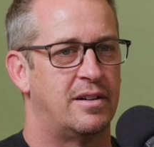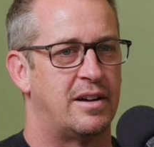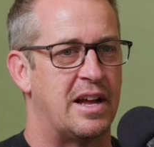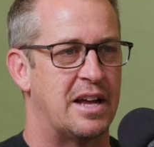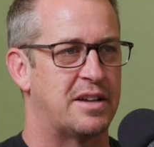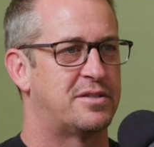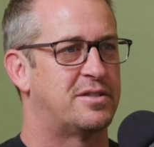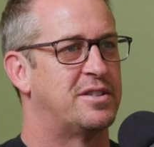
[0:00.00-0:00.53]
I
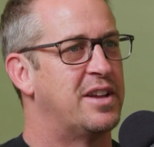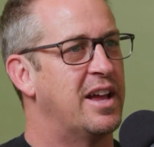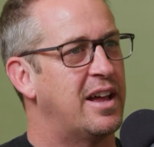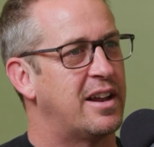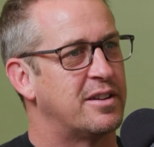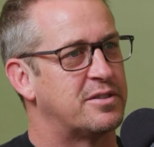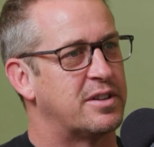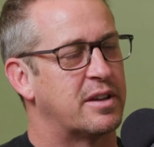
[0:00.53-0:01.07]
asked the
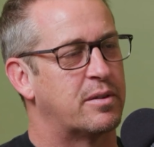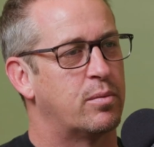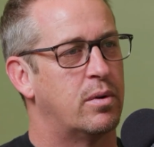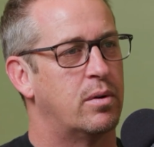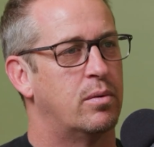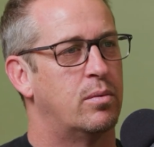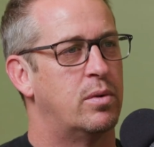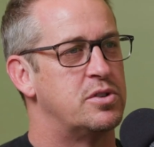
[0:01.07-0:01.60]
dad, I was like,
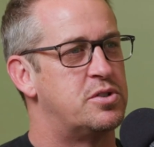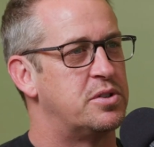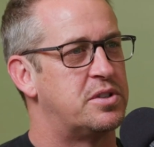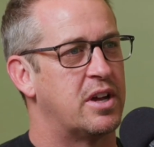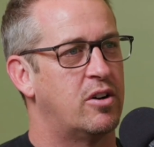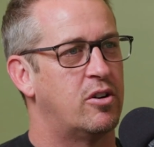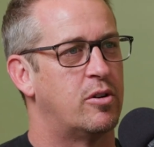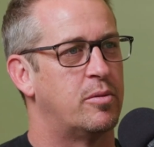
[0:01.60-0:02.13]
what'd you
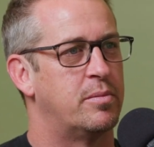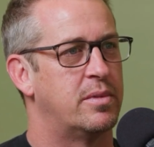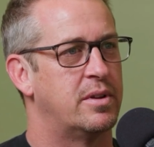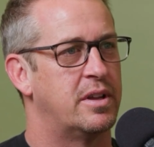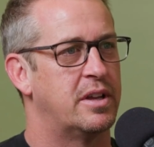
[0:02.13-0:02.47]
tell him?